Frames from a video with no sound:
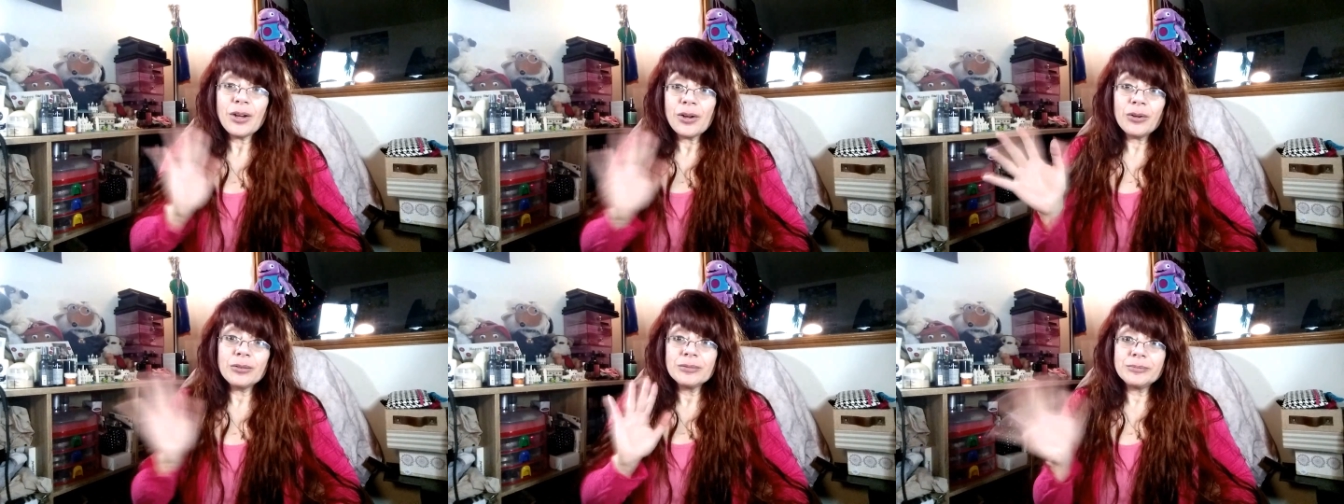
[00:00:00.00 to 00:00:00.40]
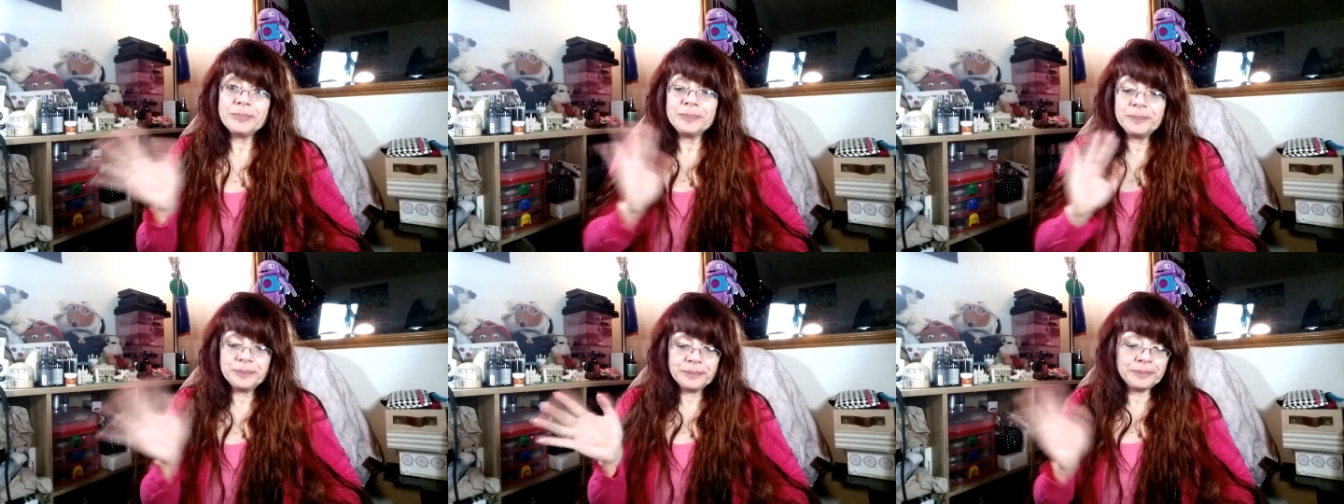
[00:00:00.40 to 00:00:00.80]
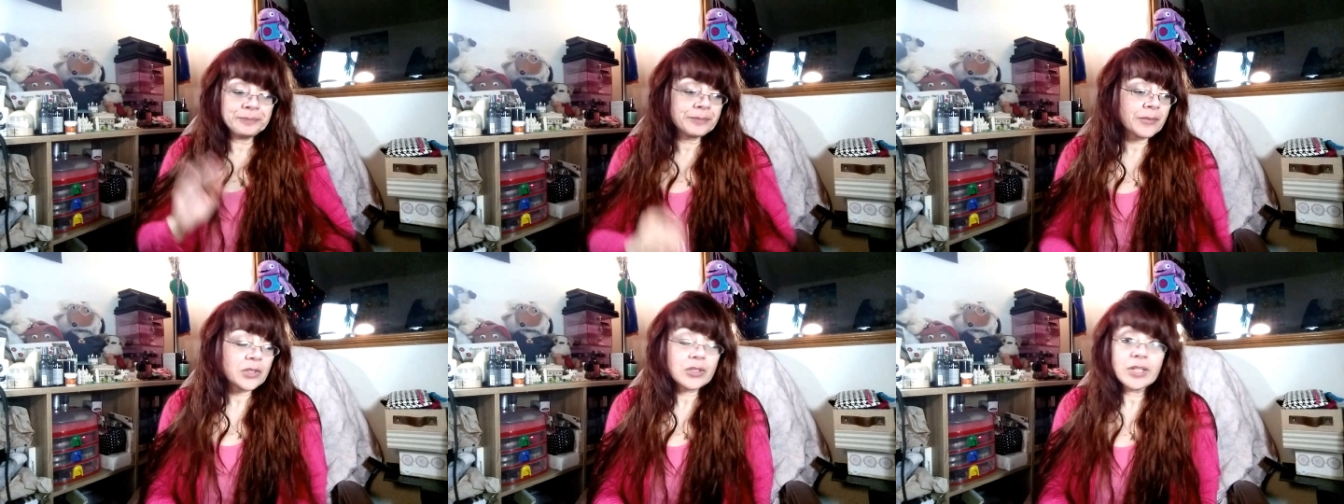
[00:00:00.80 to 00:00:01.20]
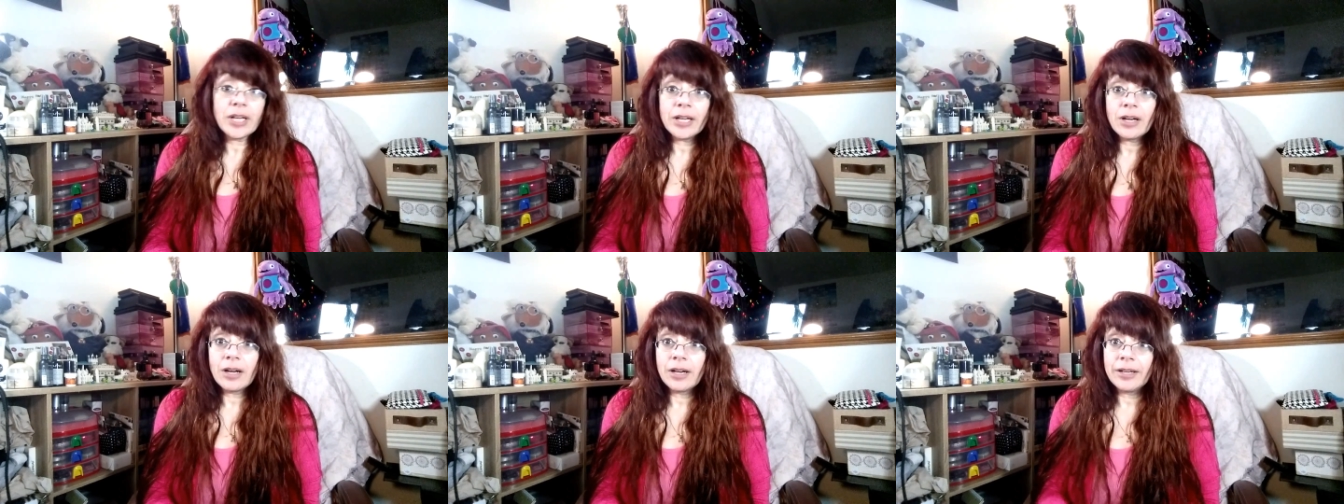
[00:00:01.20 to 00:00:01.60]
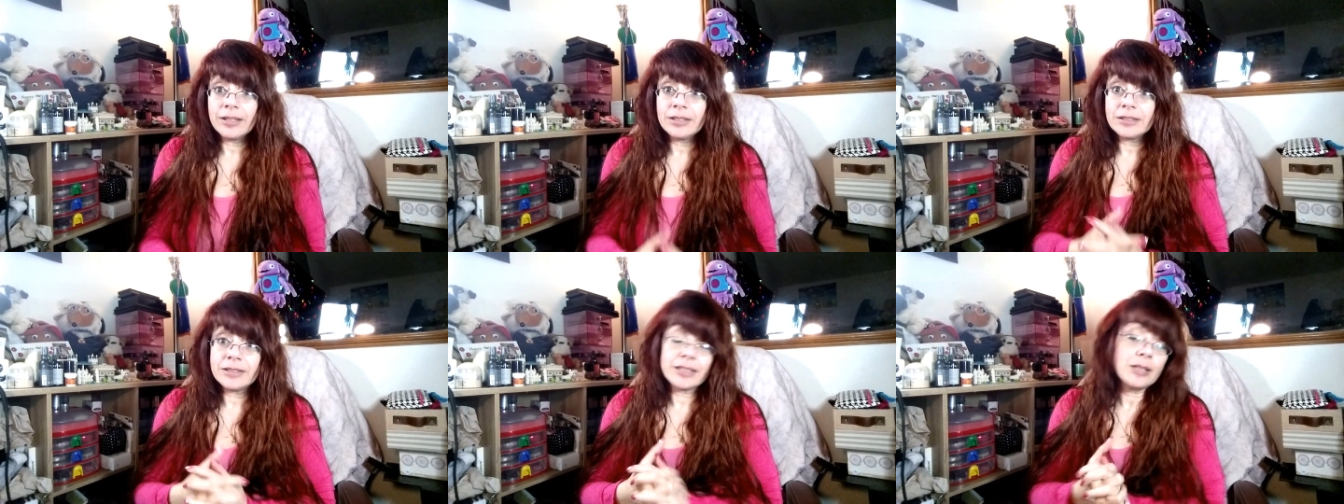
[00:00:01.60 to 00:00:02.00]
So today I
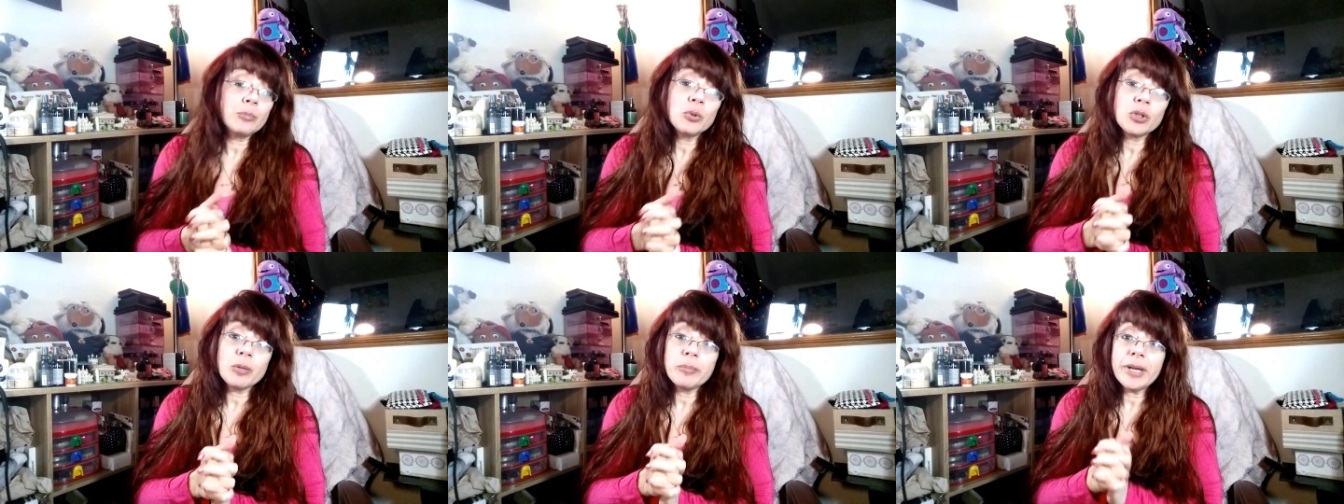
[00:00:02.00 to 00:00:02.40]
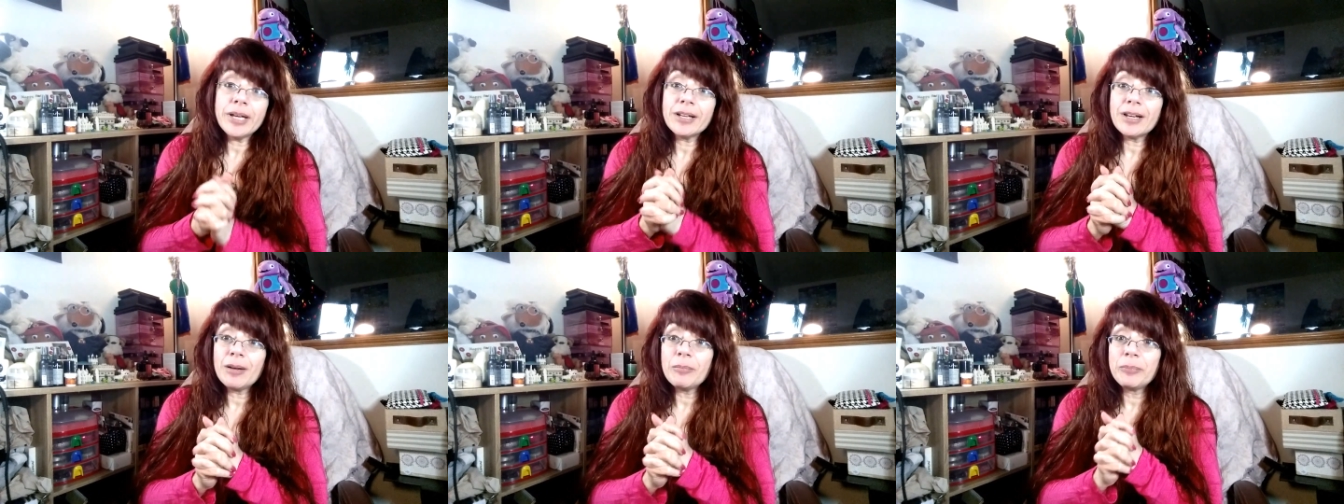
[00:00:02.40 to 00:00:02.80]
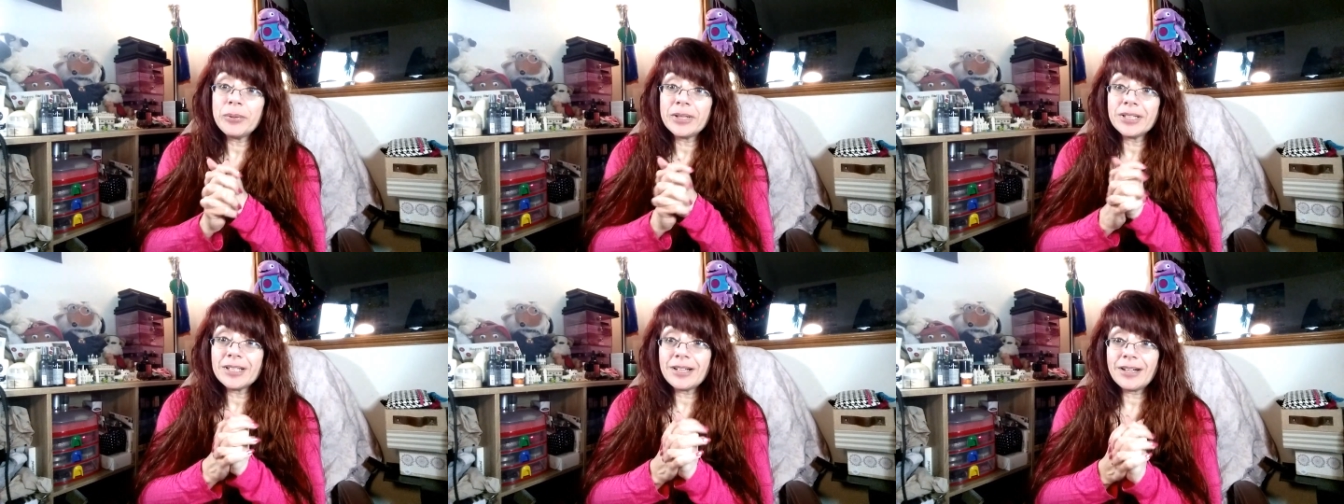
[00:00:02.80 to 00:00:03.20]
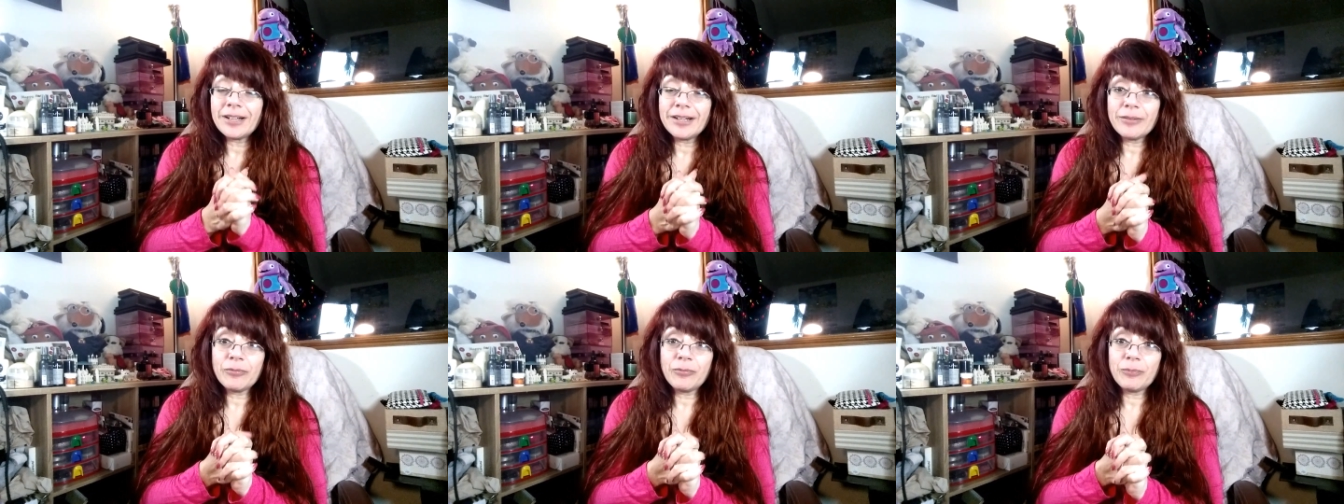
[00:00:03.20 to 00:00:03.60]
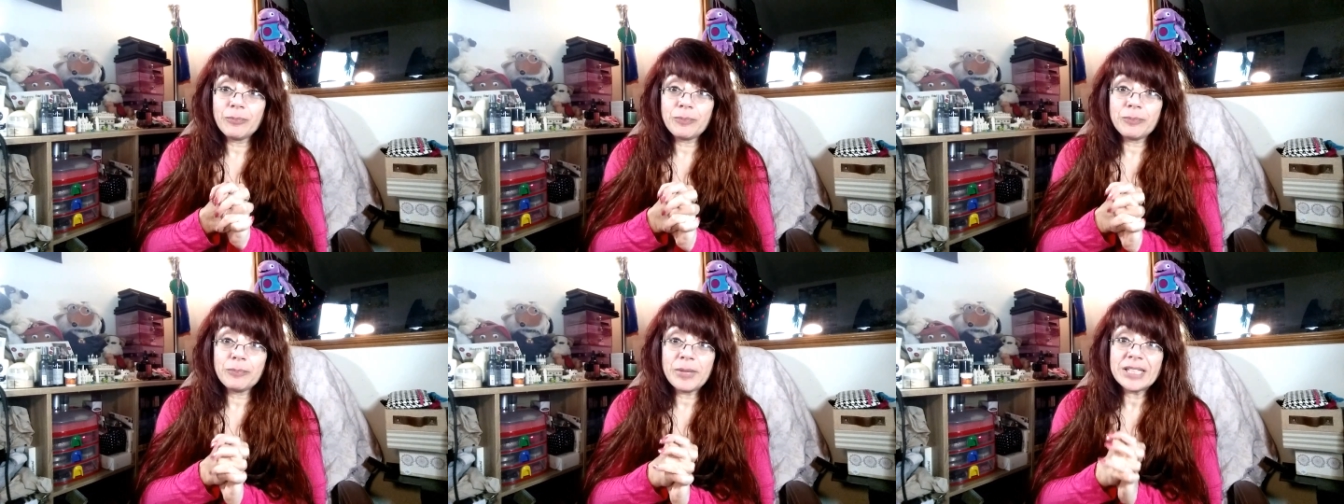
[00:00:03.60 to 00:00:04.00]
did put on makeup, but I
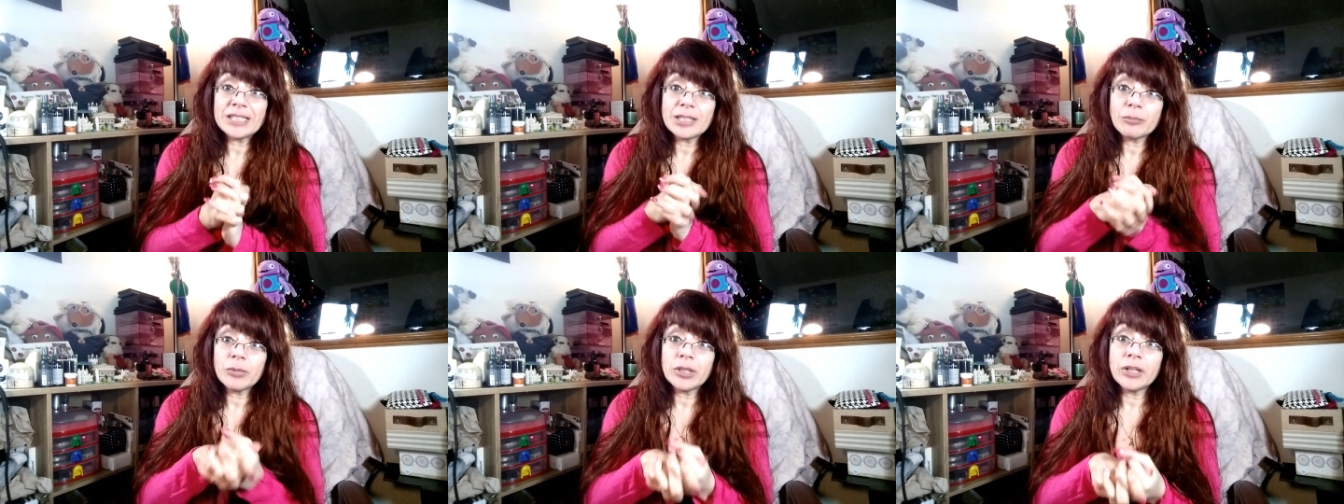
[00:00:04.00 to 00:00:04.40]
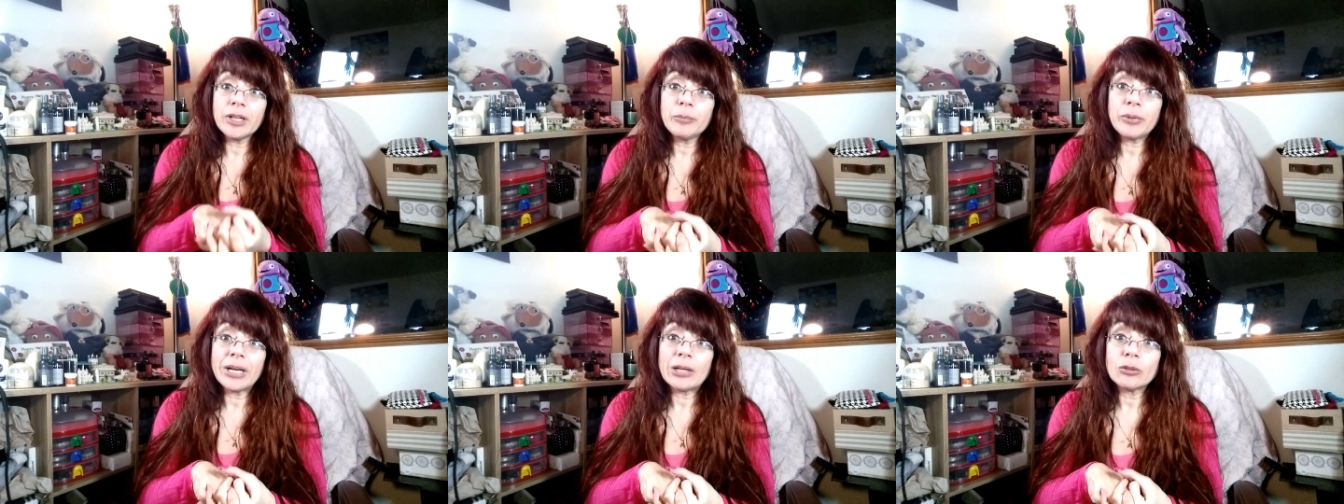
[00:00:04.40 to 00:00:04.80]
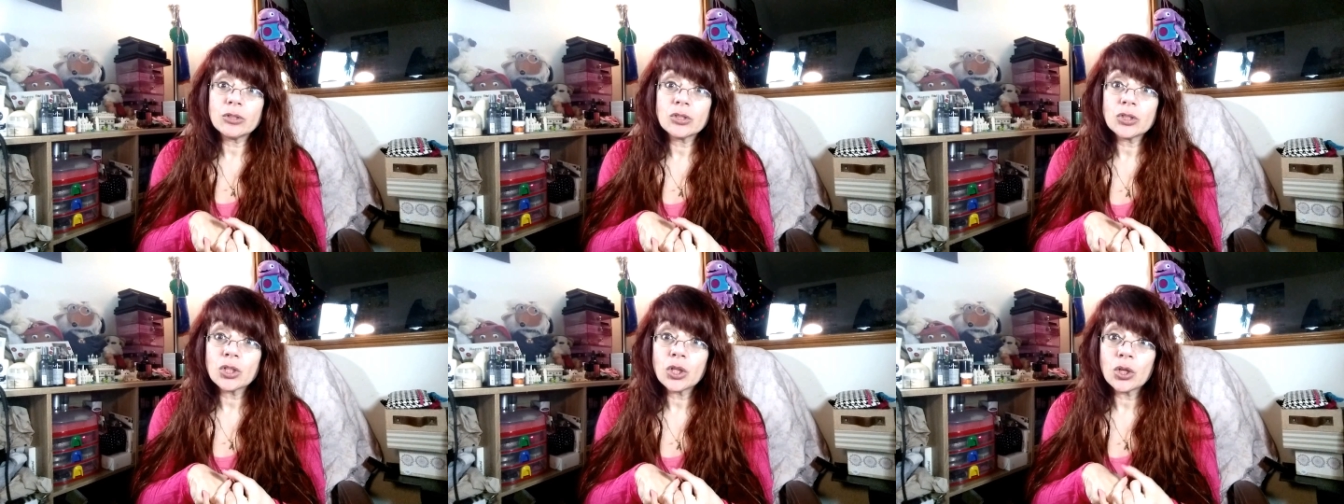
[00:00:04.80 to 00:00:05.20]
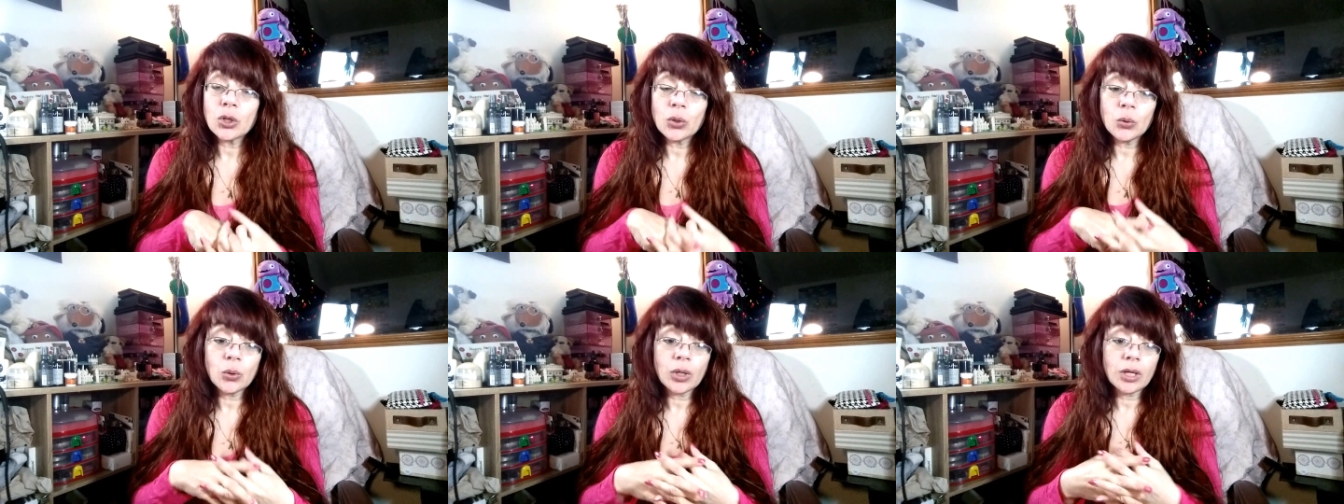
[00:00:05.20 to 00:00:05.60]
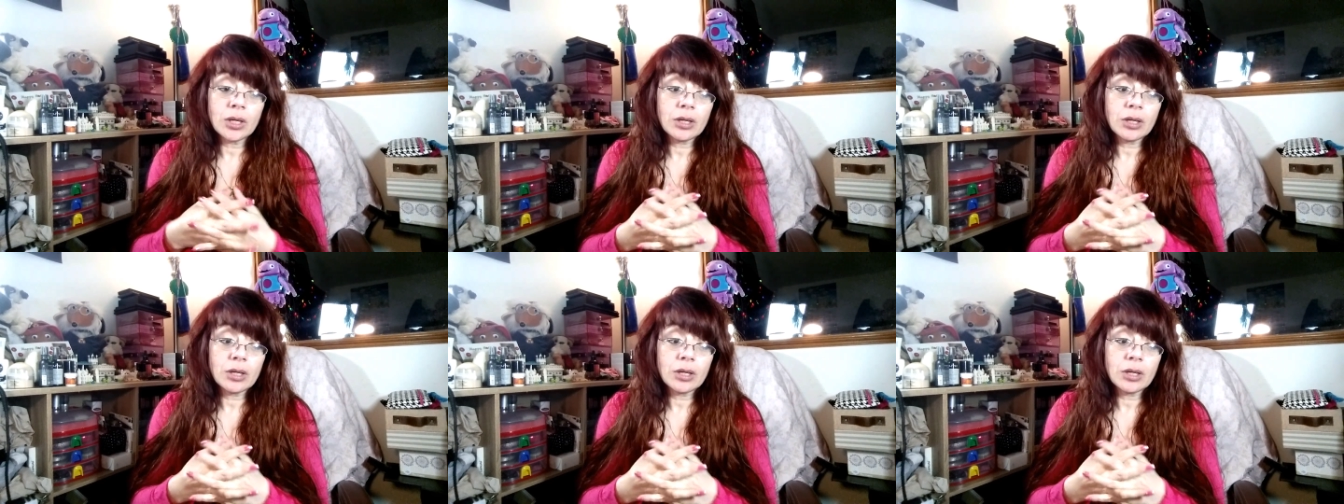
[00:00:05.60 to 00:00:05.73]
messed up my eyebrows, so